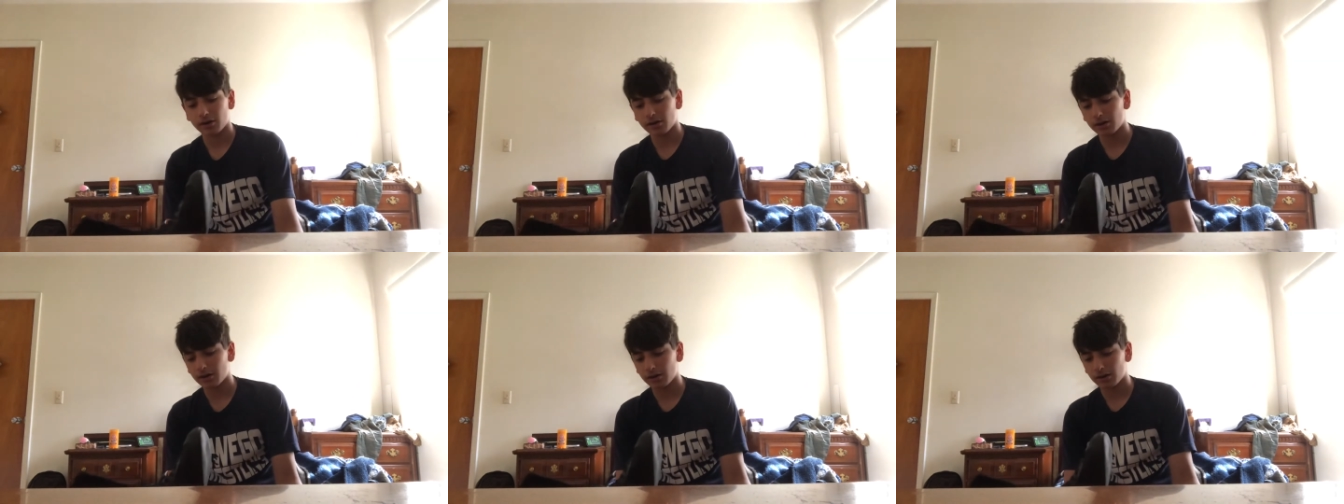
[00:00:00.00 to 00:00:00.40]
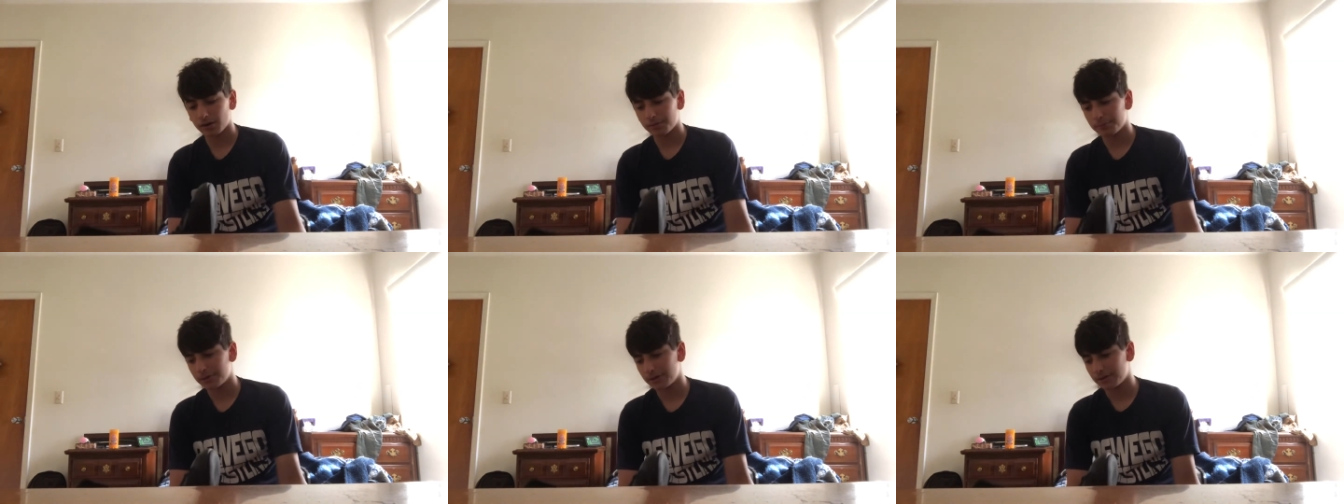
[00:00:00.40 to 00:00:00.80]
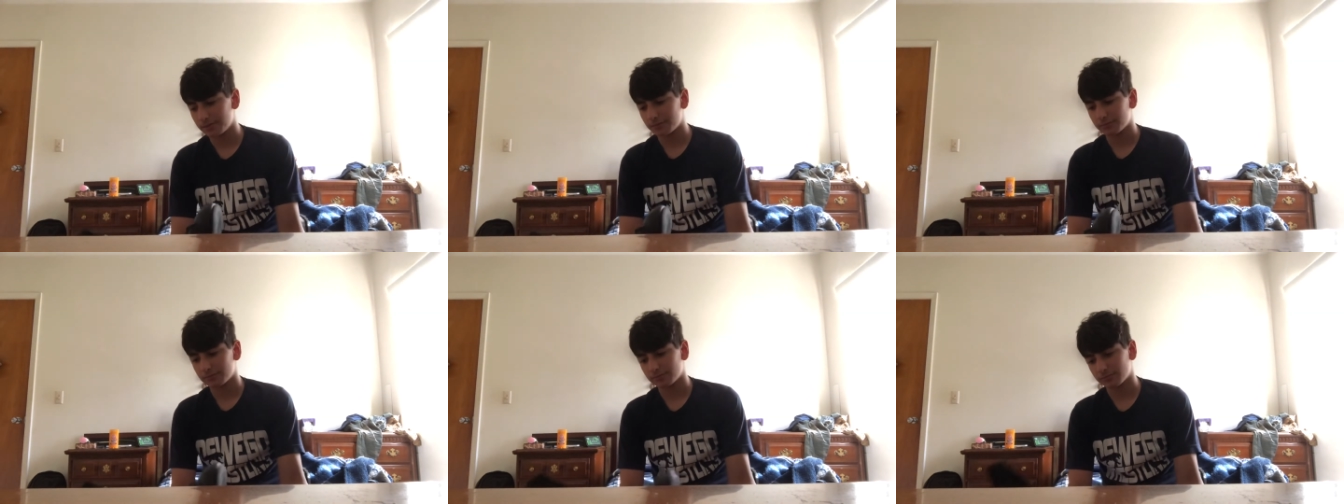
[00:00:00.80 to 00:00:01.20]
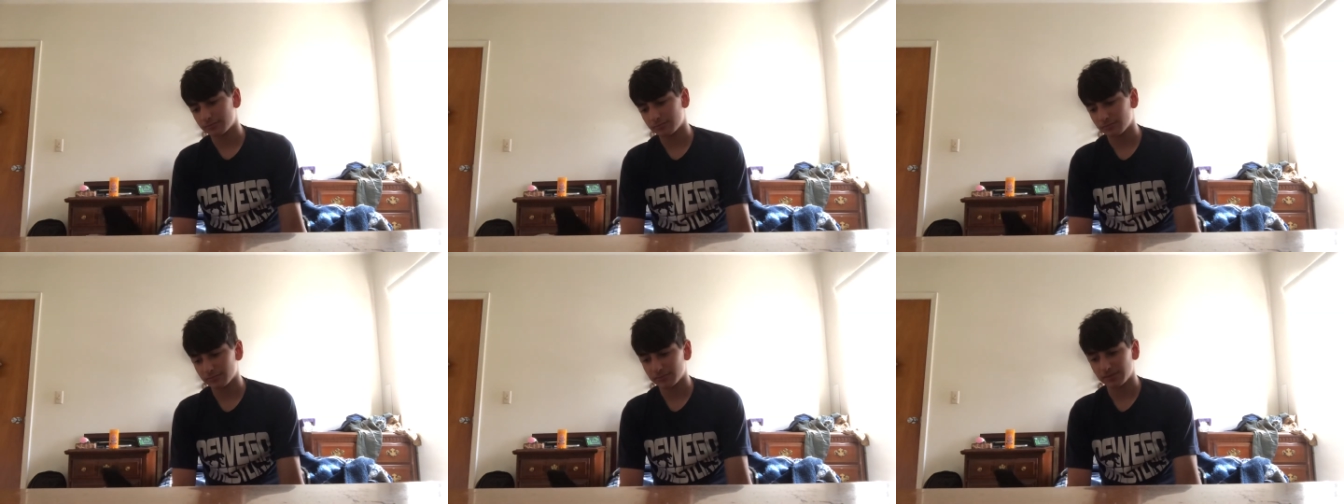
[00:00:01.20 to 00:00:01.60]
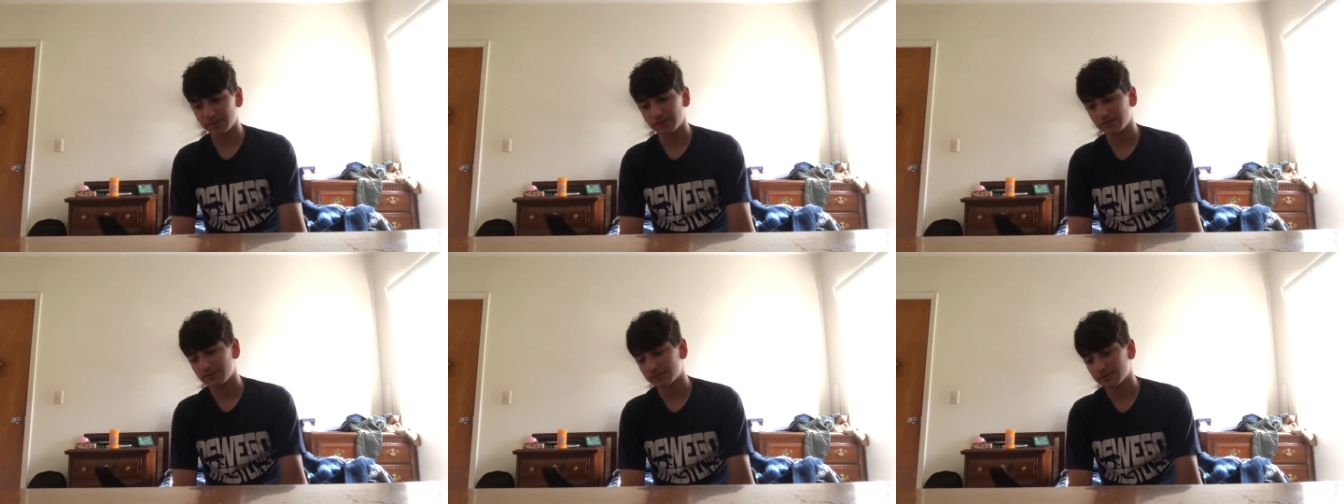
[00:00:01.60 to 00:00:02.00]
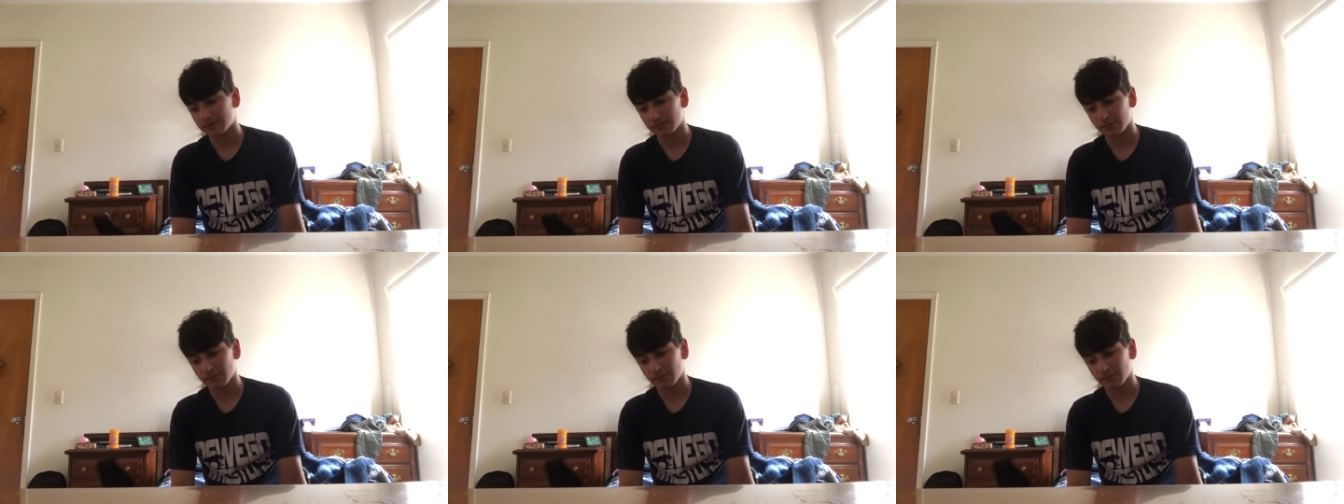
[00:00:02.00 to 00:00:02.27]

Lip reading: But these